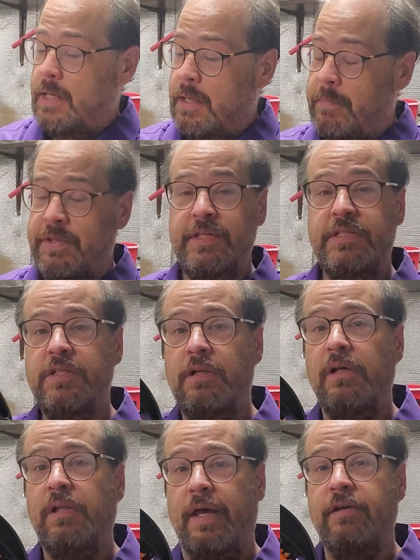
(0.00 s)
but these still
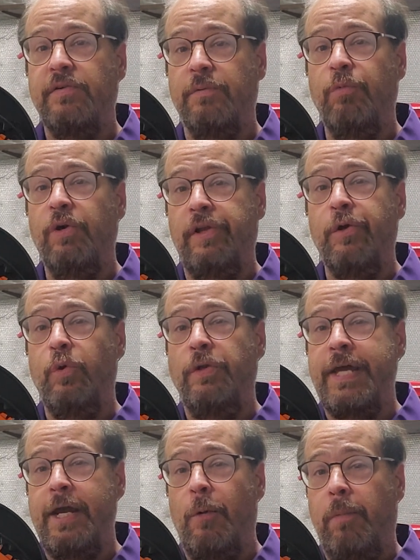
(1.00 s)
look like some really cool
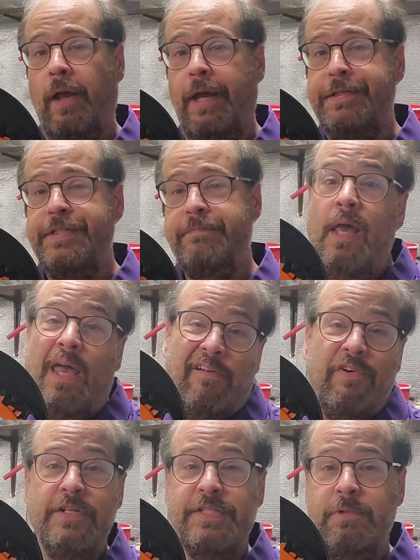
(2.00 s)
Dado blades. And I've
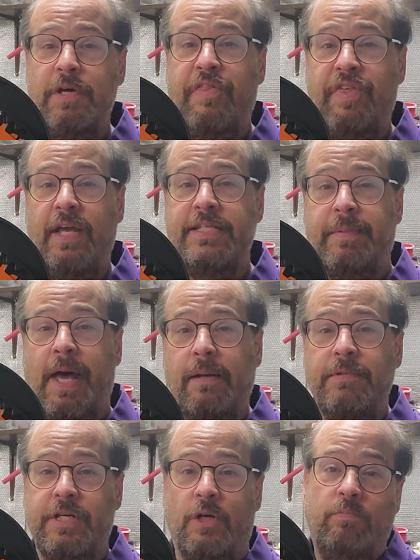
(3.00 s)
heard some good things about them,
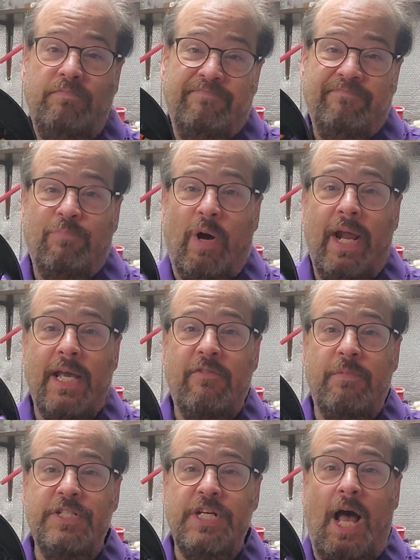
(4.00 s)
so why not give them
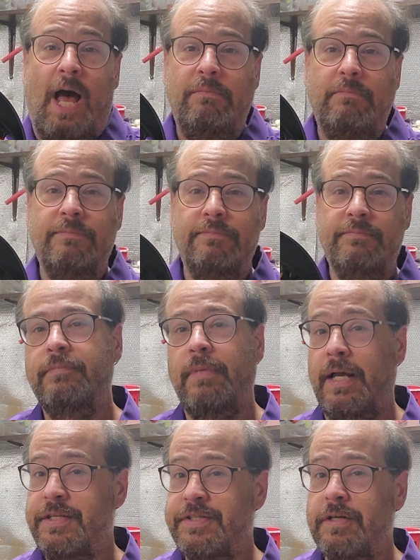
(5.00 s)
a shot?
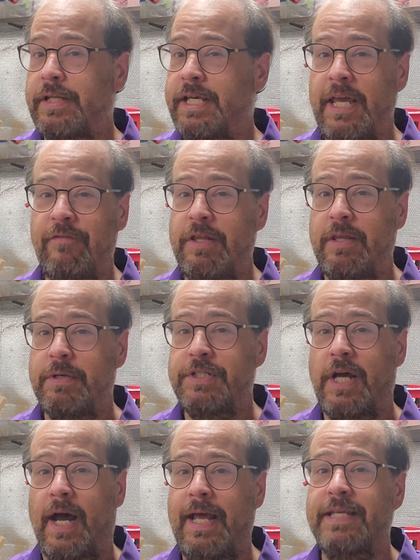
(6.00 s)
And certainly giving them a
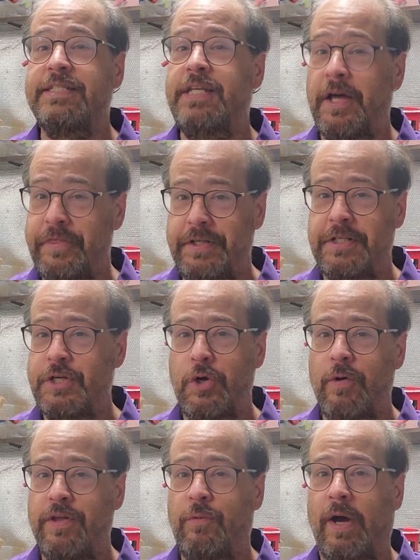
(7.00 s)
shot has nothing to do
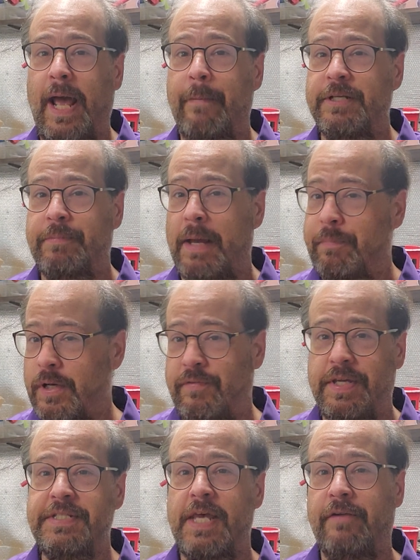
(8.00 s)
with what happened to my
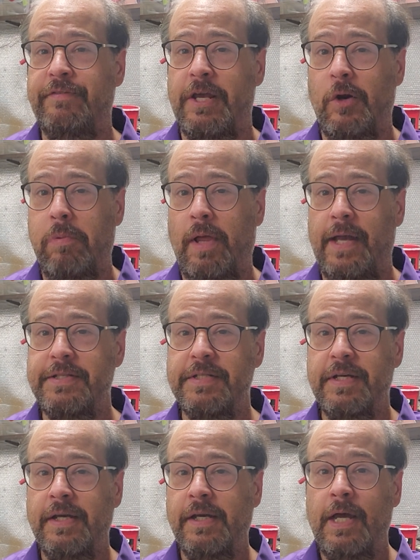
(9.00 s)
previous set of Dado blades.
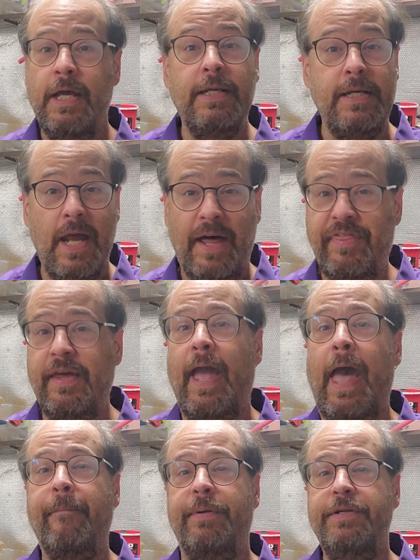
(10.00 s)
Nothing
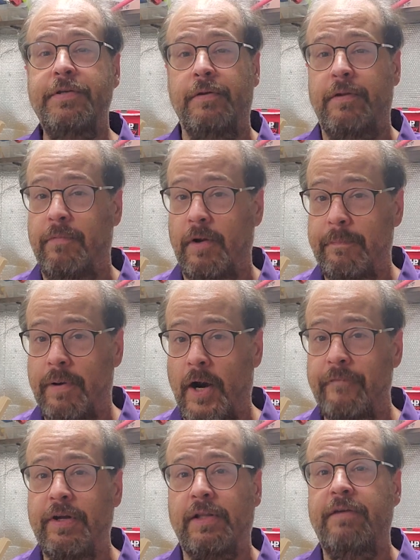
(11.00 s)
happened to them. They're
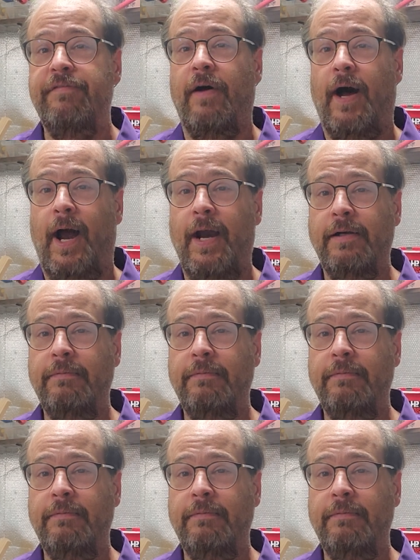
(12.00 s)
perfectly fine.